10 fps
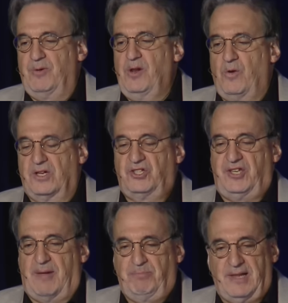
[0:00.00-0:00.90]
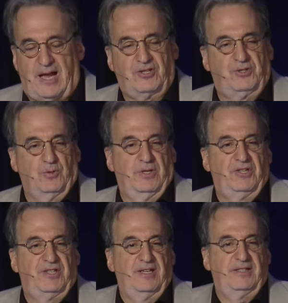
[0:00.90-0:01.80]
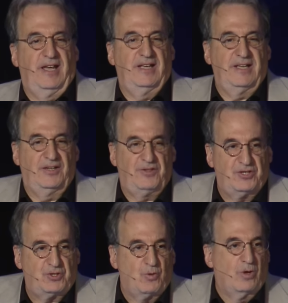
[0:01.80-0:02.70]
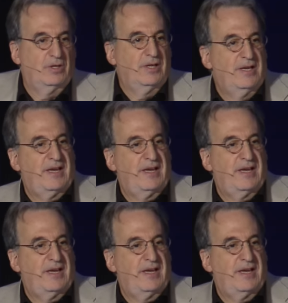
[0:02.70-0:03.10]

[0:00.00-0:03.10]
We don't accept black students at this school."